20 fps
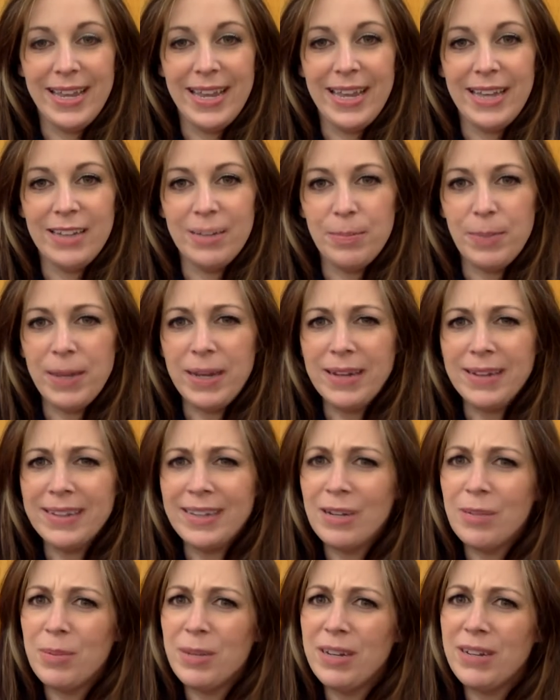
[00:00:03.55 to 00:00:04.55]
It's been a
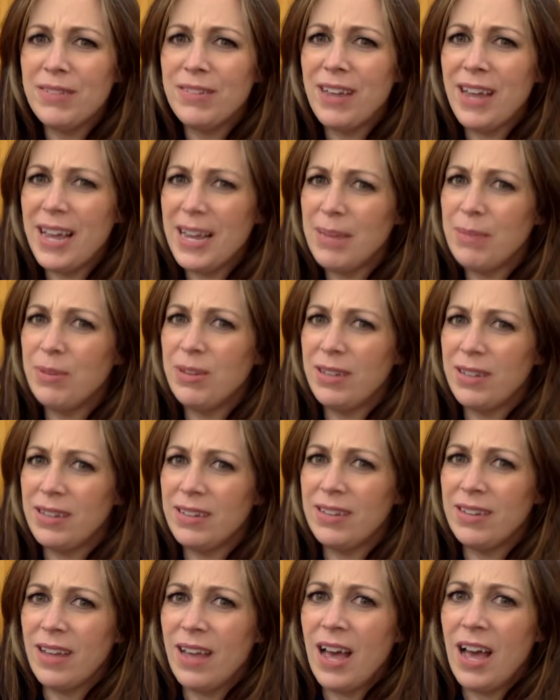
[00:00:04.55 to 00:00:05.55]
little bit of time since